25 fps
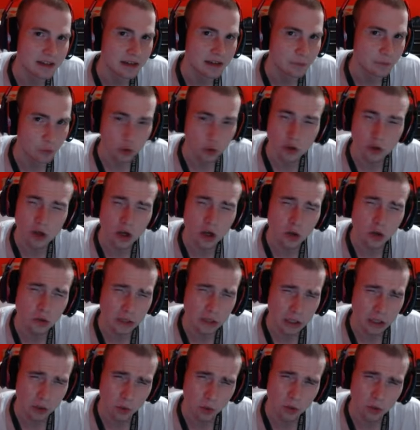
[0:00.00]
If you can go
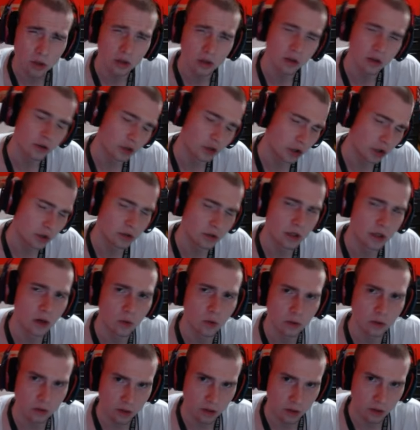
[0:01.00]
lower, go
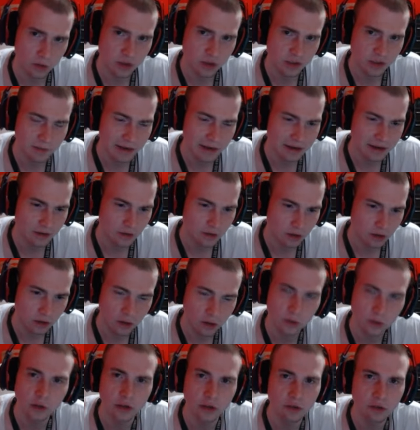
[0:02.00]
lower. Lower is better. The
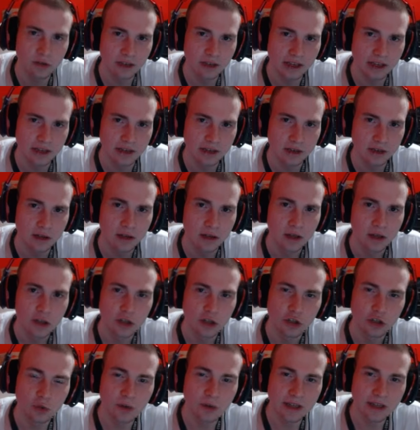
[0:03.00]
lower you can get it,
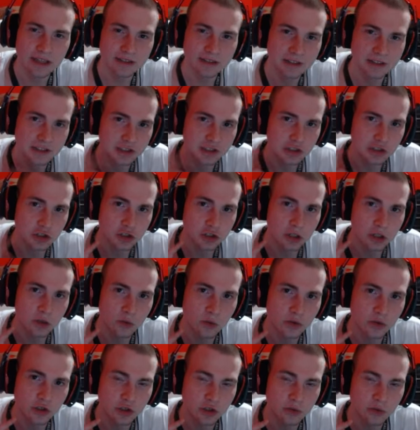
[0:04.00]
you want to get this as low
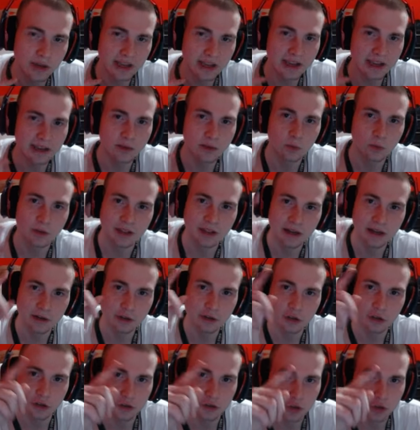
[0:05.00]
as you can without
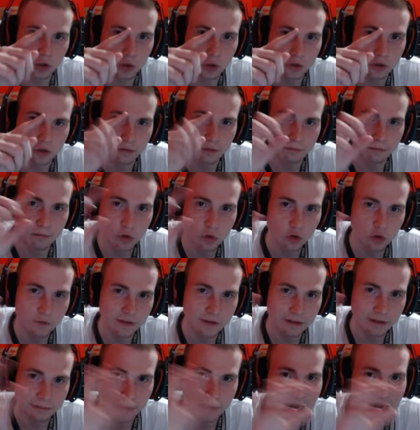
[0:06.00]
your controller
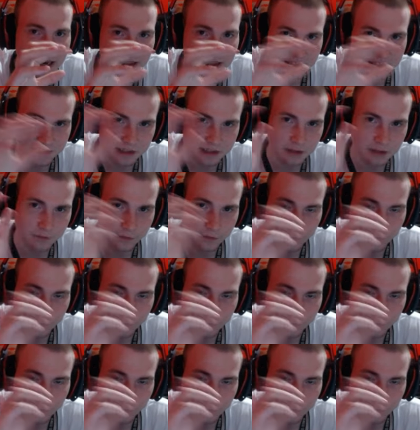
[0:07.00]
moving by itself.